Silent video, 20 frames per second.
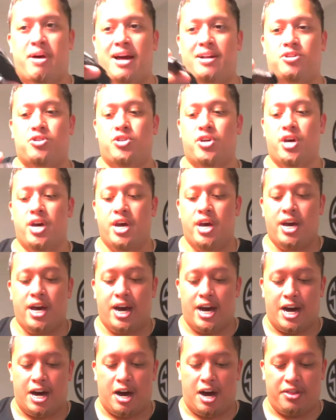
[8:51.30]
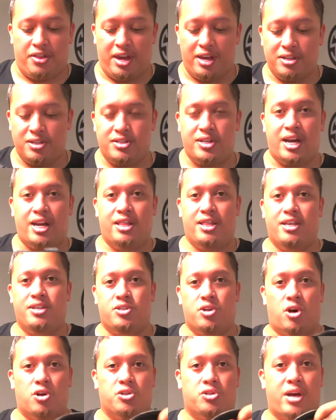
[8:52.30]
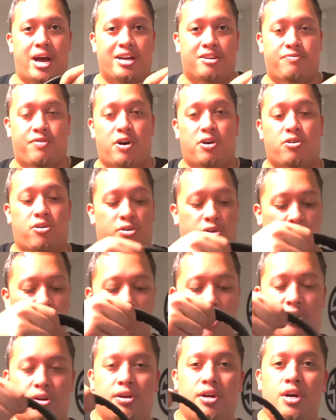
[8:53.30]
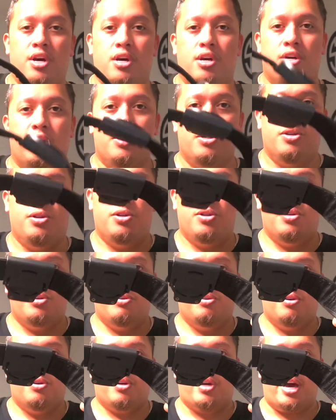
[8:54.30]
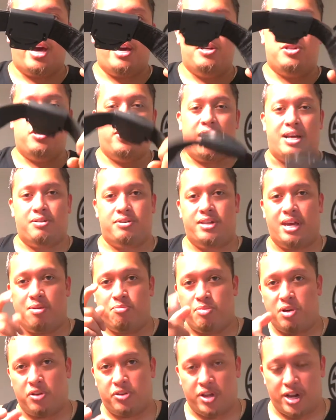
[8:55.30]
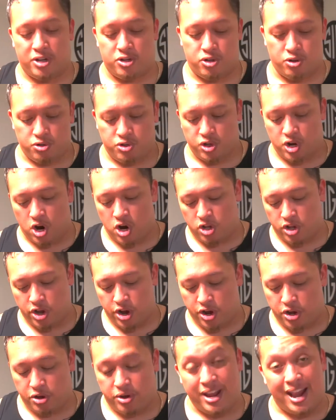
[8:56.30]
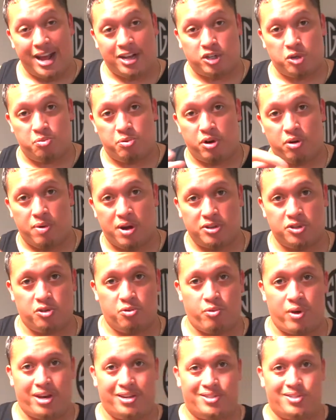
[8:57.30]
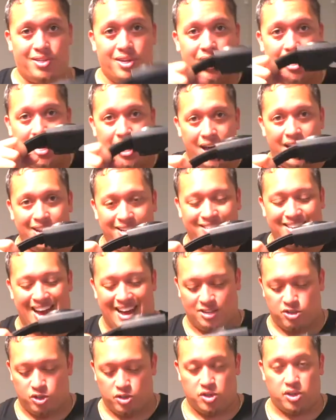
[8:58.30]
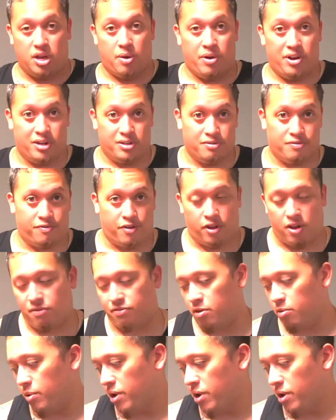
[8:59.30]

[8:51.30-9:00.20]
match. On the inside of this also has Velcro as well. Okay, so that same belt that I showed you earlier, you could actually put around your waist and attach it so that way it doesn't fall off your